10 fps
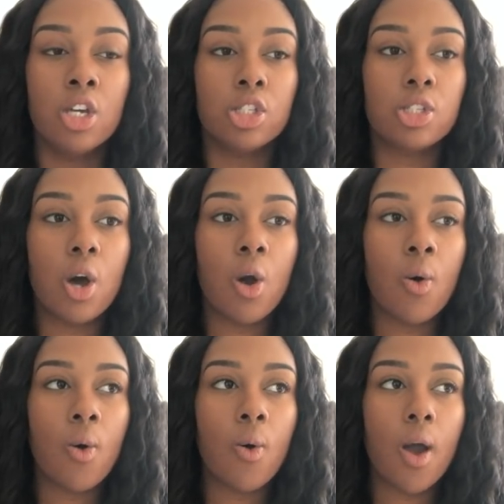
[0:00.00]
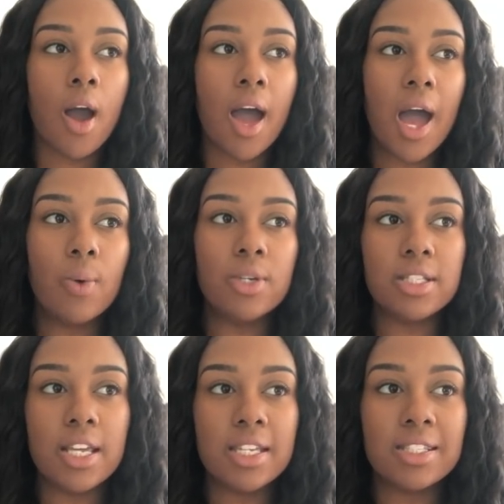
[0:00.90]
So I
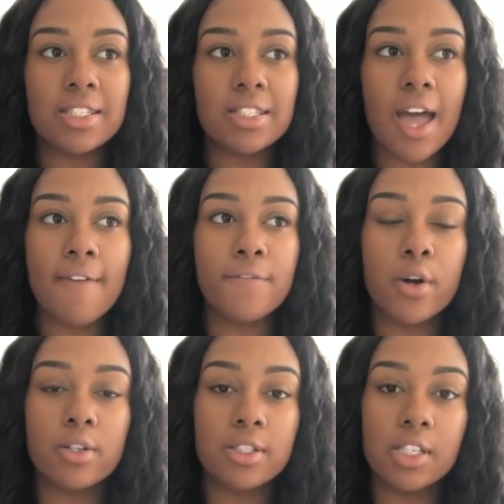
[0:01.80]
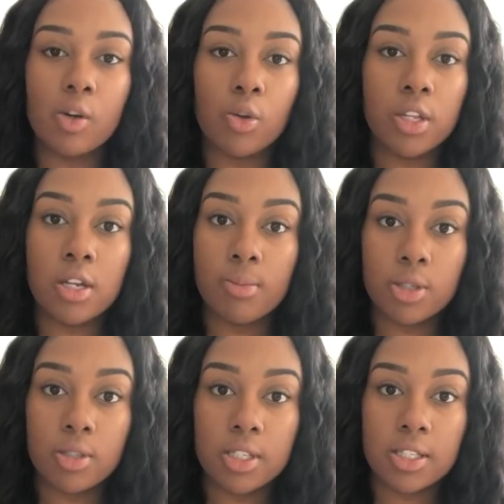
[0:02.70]
would say stop focusing on the
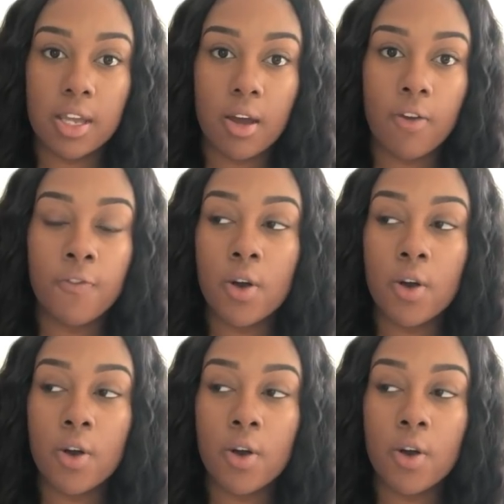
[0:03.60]
numbers on the scale.